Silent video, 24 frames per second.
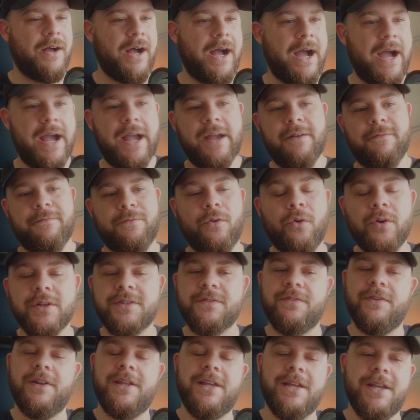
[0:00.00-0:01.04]
I
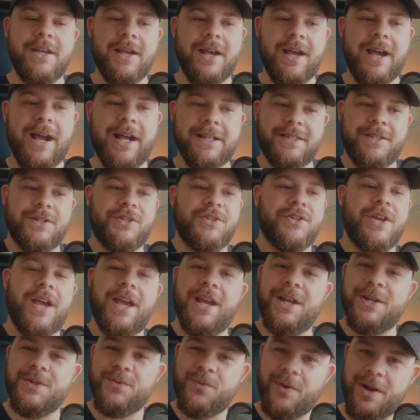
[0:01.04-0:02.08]
forcefully had to
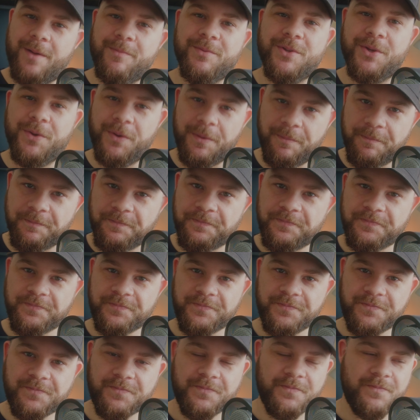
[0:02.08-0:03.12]
change what I'm doing.
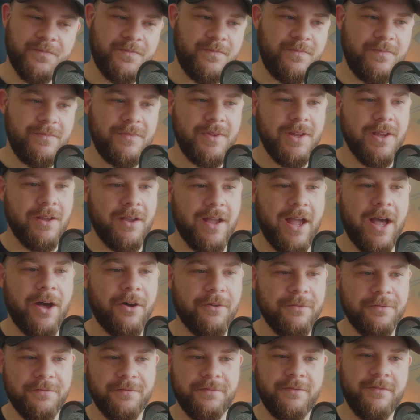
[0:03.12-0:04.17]

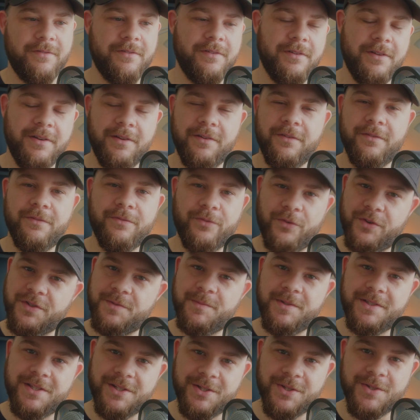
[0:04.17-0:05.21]
Health forced
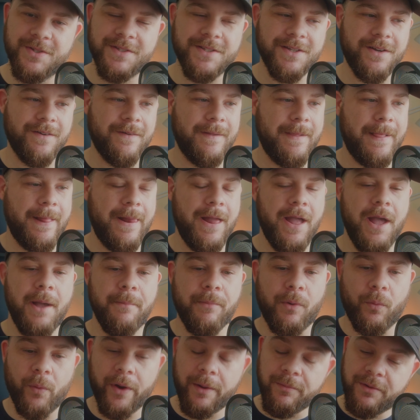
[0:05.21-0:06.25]
me to do so.
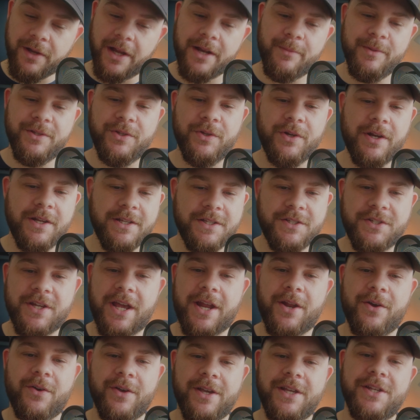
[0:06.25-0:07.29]
But what I'm going to be doing on this
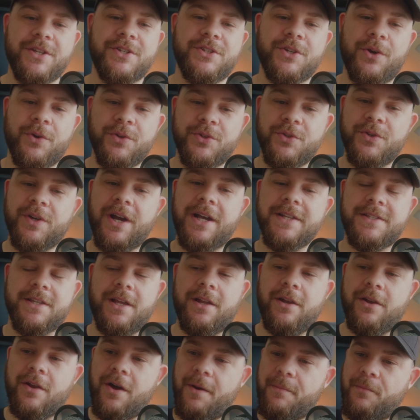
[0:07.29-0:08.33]
channel is showing you guys
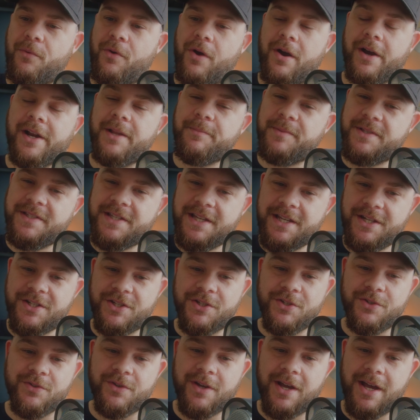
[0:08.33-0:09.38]
a lot more. I'm going to be
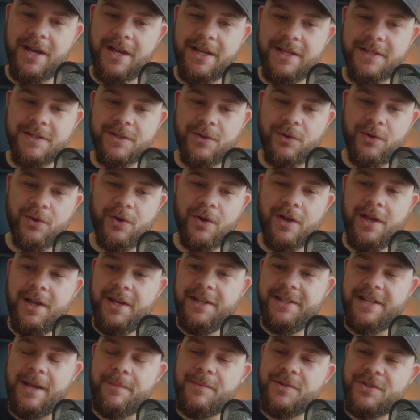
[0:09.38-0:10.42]
teaching you guys or
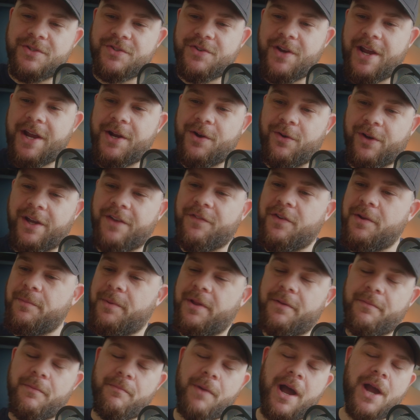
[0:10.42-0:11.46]
demonstrating or giving a bit
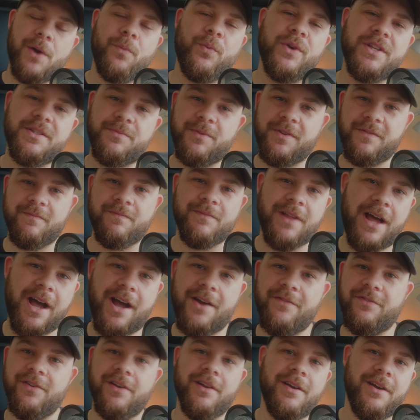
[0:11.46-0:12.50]
of my wisdom that
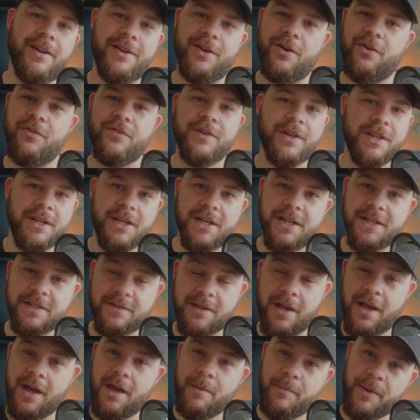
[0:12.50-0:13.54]
I've learned over the years
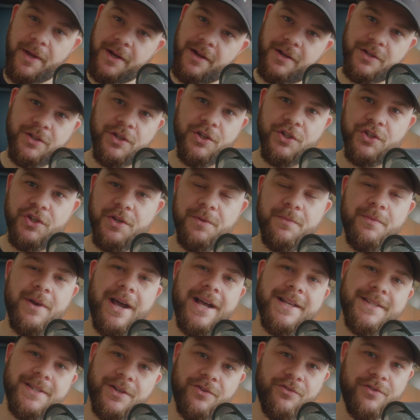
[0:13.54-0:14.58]
being on YouTube
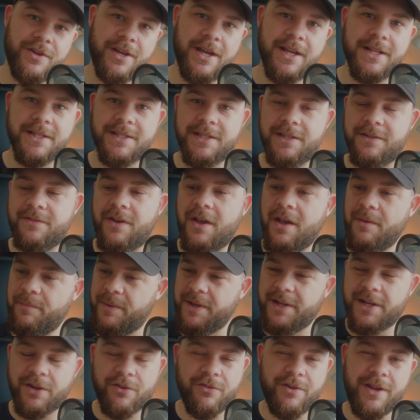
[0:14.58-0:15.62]
as a creative,
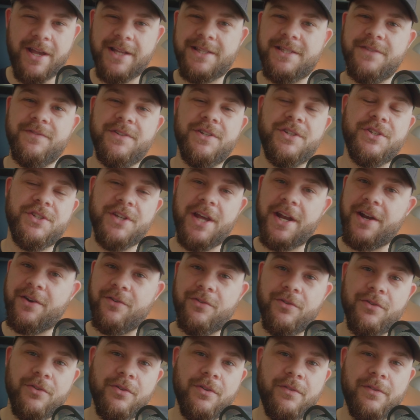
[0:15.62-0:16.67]
being a creative in
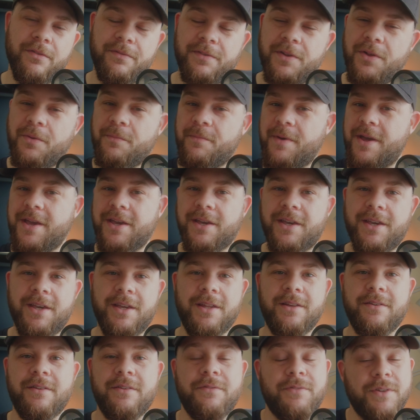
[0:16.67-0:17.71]
general,
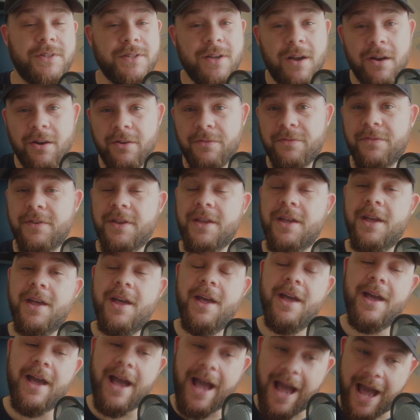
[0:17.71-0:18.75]
filmmaking, photography,
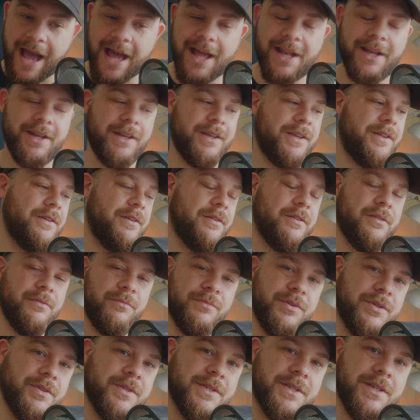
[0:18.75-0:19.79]
and
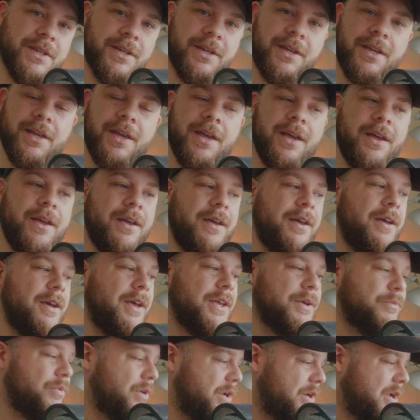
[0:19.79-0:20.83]
music
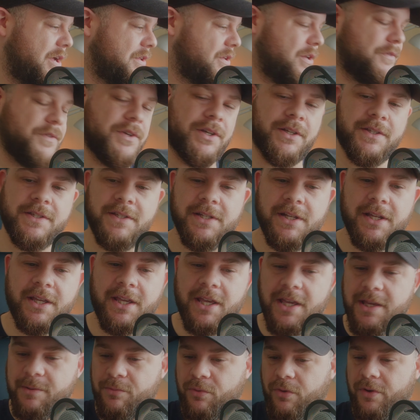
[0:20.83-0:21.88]
you I don't know if you can see the
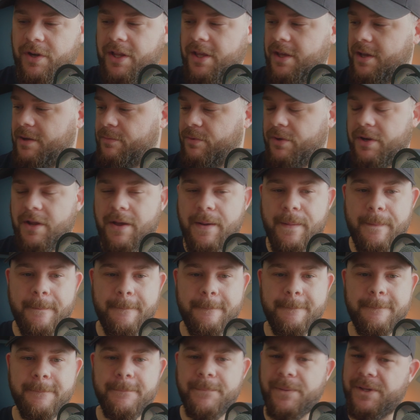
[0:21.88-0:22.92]
keyboard here, but um,
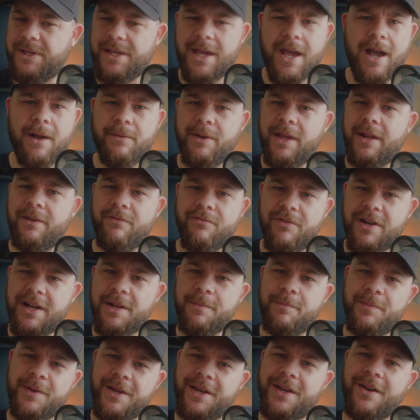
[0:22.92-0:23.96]
but yeah, I'm getting really
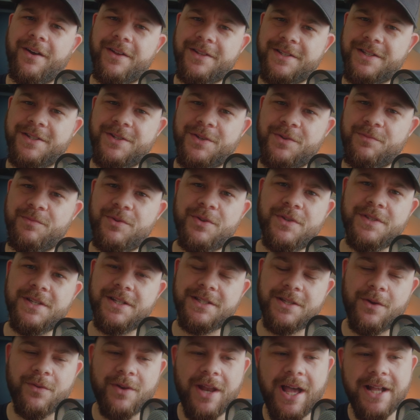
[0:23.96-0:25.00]
big onto doing music.
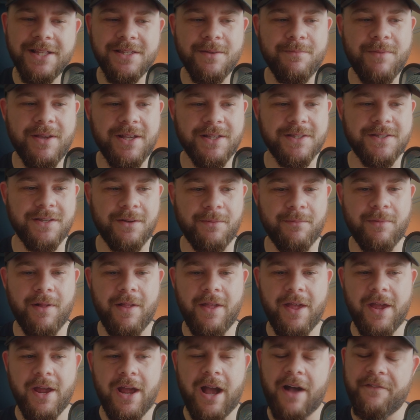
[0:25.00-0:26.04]
So I would like to make some,
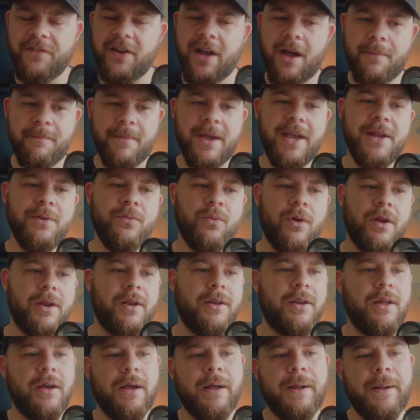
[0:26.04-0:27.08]
I think I made
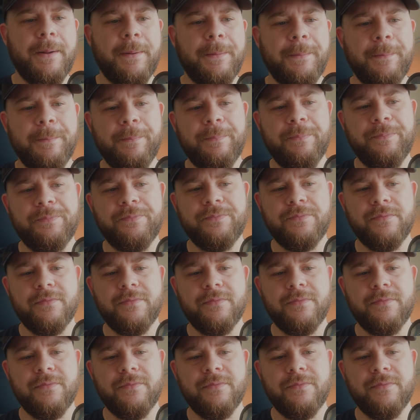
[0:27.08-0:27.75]
one um,